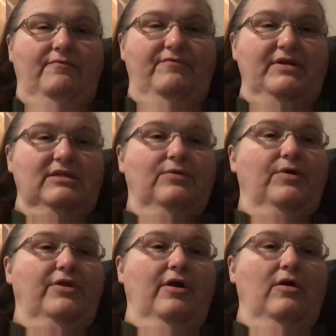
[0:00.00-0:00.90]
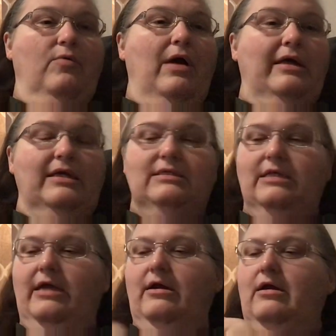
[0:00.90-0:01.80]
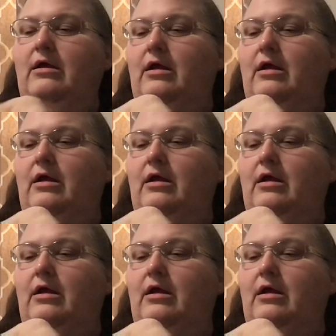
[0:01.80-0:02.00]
visit with her while he's there.